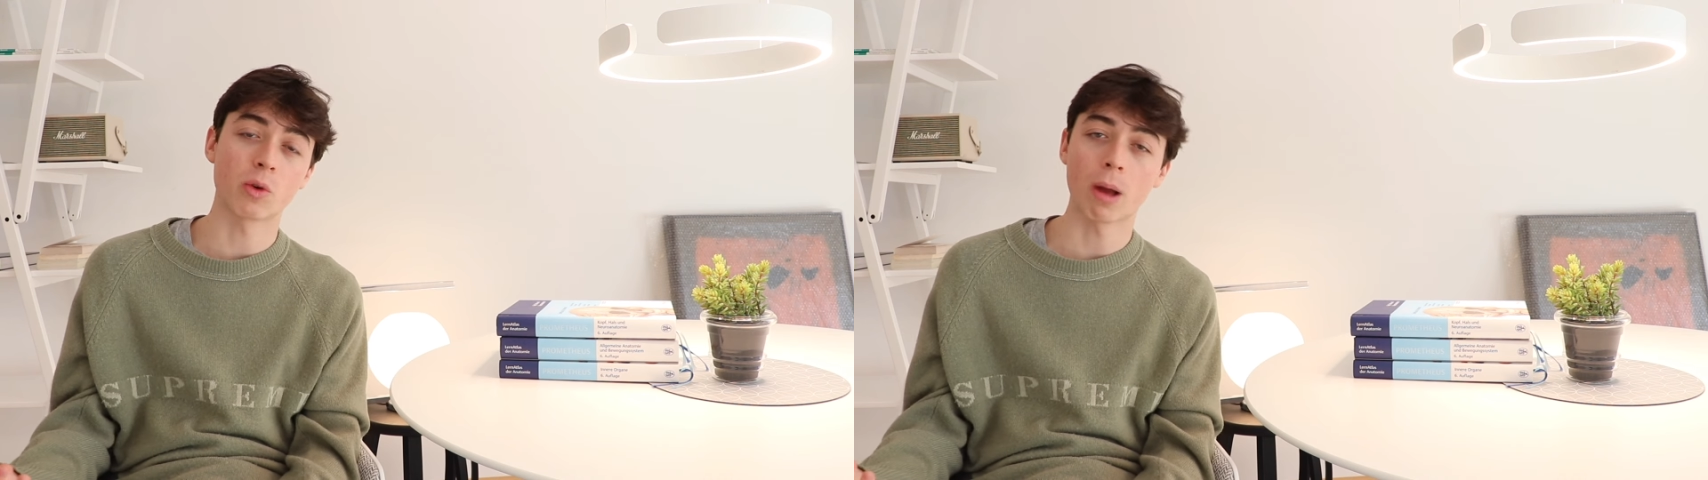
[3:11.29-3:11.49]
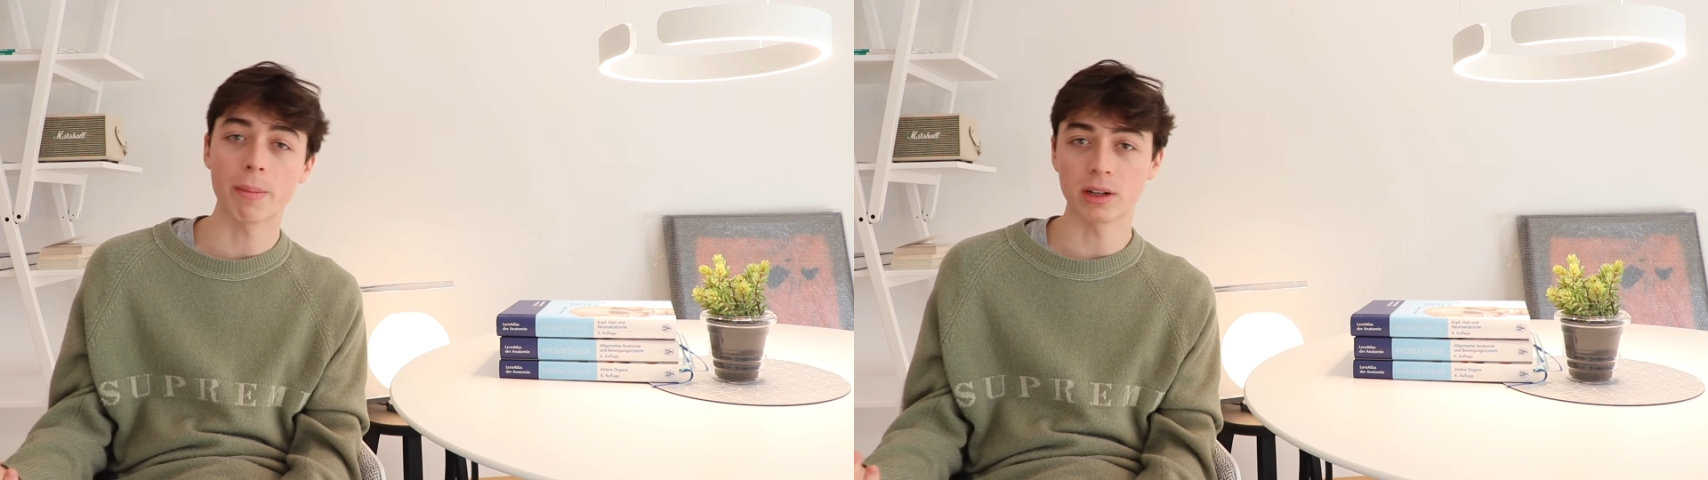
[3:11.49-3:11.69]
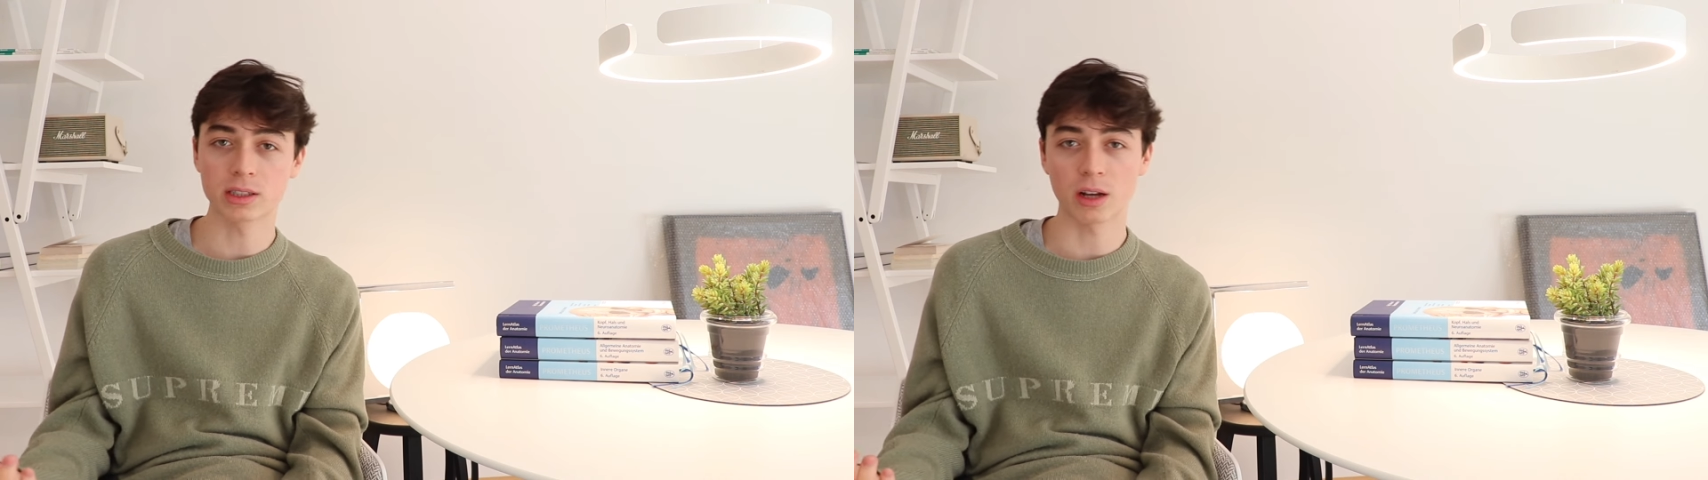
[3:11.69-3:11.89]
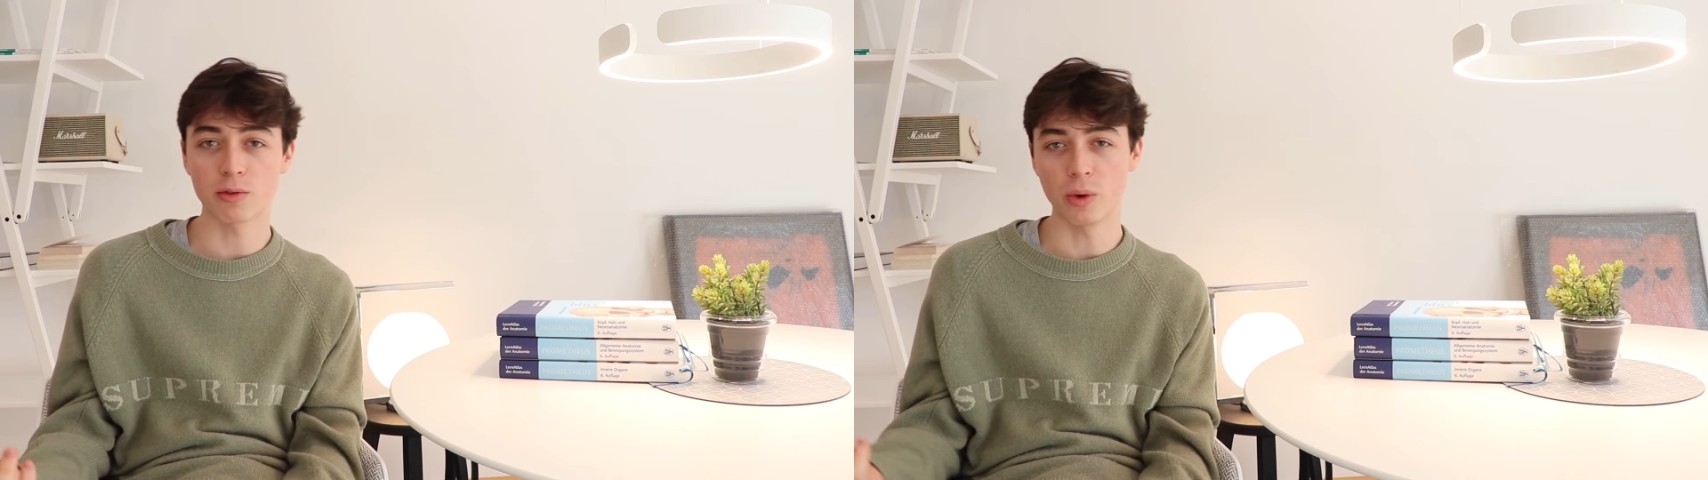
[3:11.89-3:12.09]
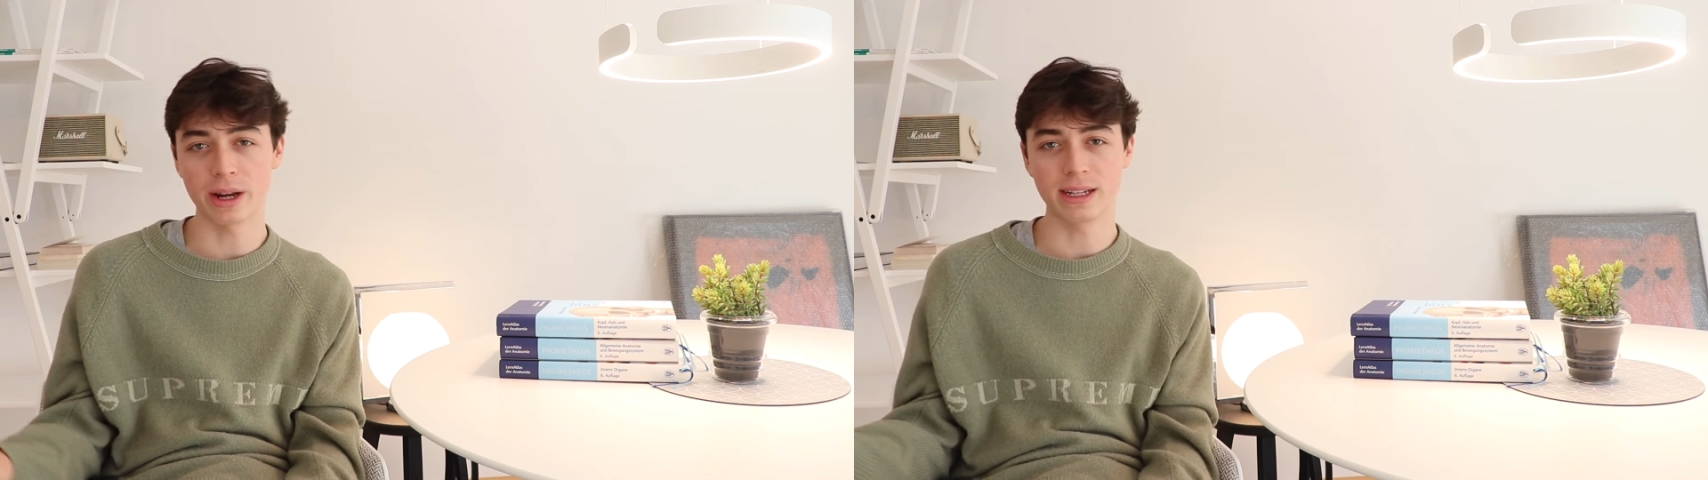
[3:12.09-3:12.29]
remember the
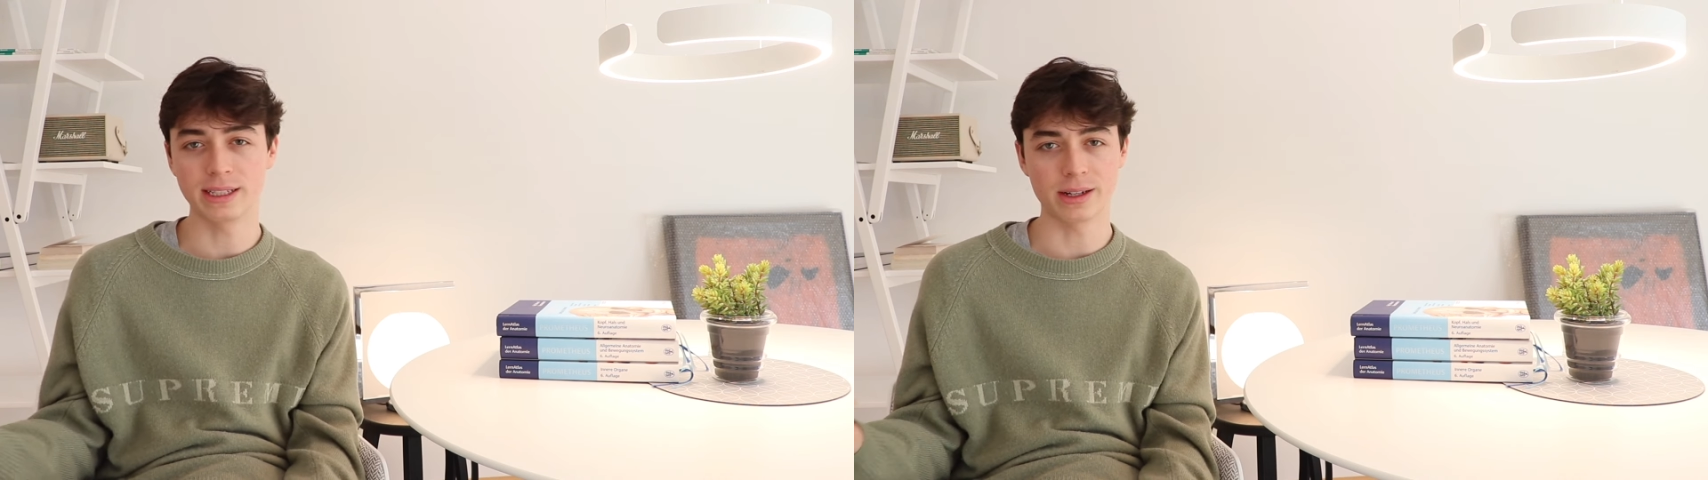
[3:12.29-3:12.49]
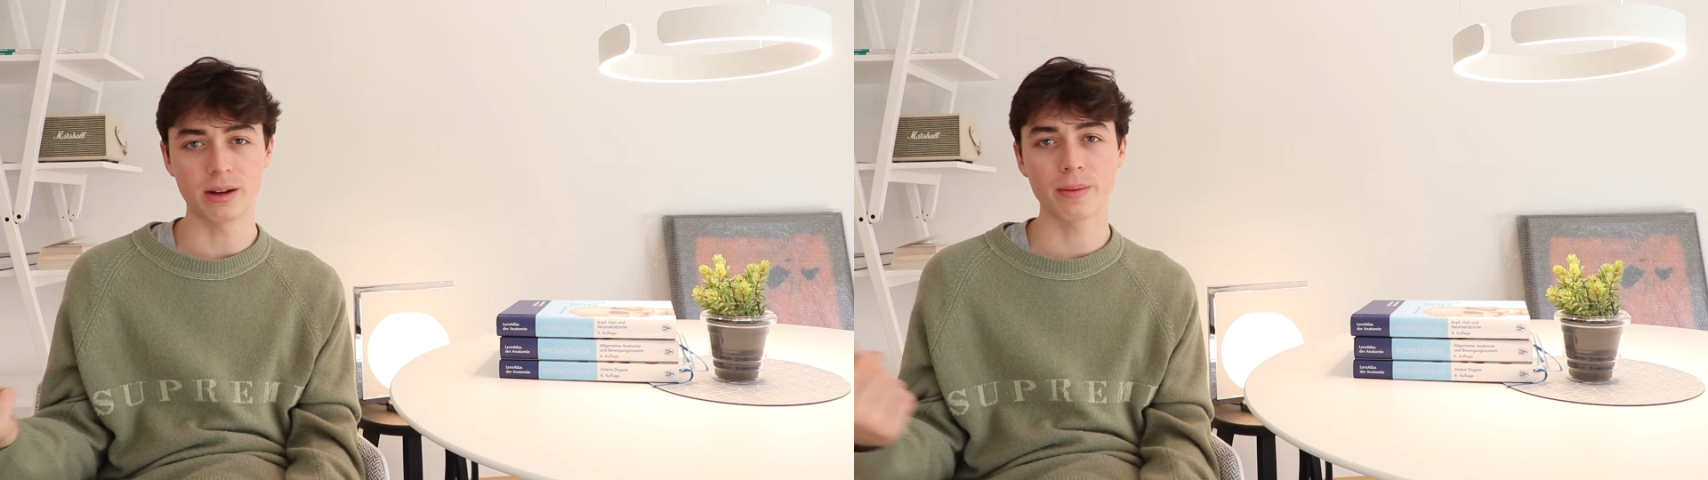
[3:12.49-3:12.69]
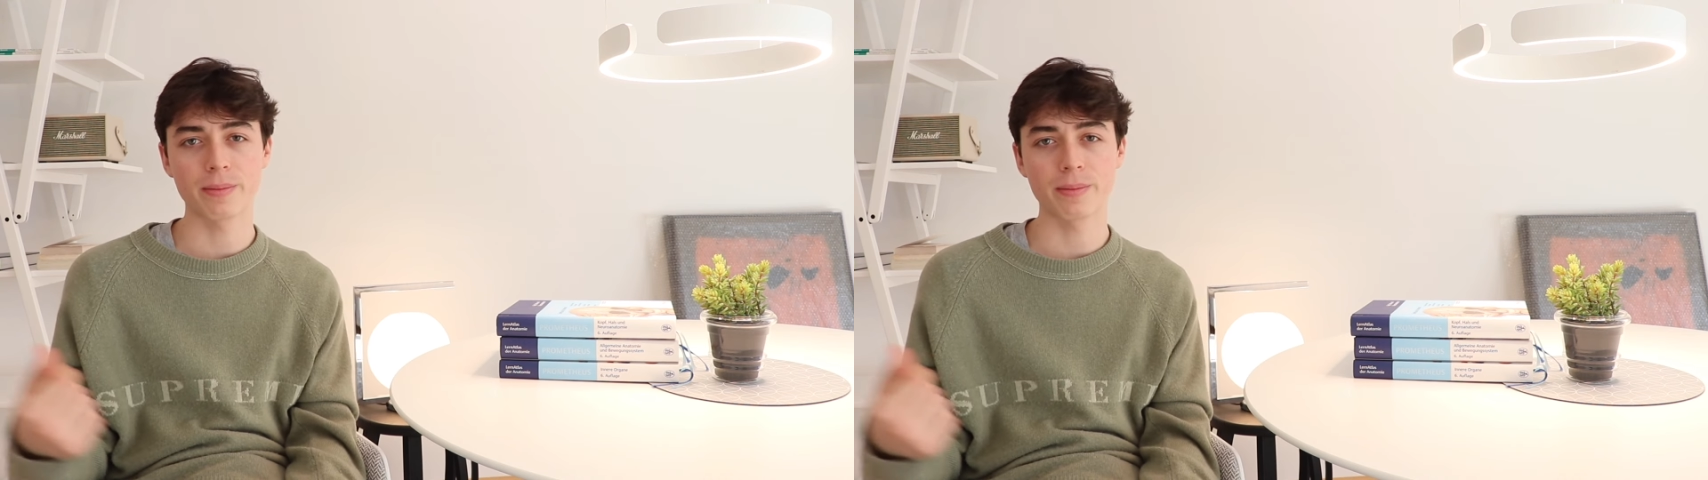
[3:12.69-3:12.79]
stuff way easier.